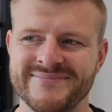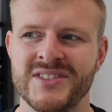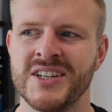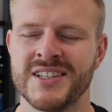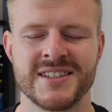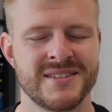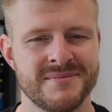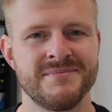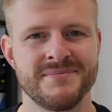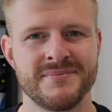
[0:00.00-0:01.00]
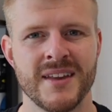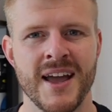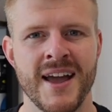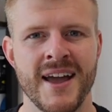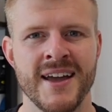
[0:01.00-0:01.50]
Just,
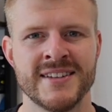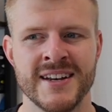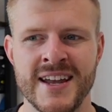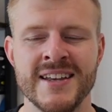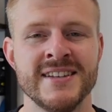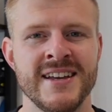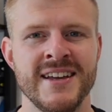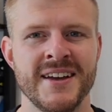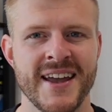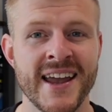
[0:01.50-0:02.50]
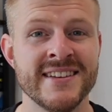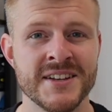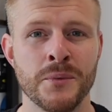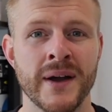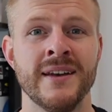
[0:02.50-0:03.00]
it's an easy
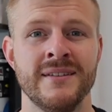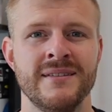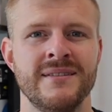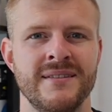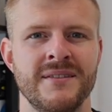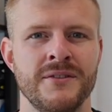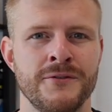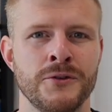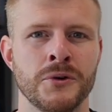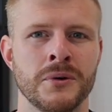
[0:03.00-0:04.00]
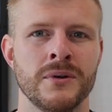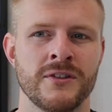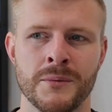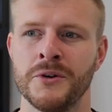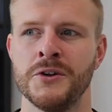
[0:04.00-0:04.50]
win for
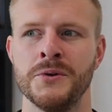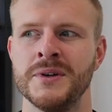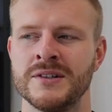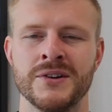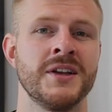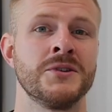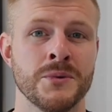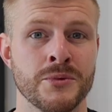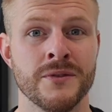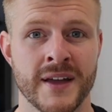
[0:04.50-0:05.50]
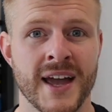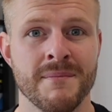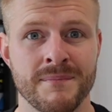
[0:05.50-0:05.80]
someone who is looking to improve their game.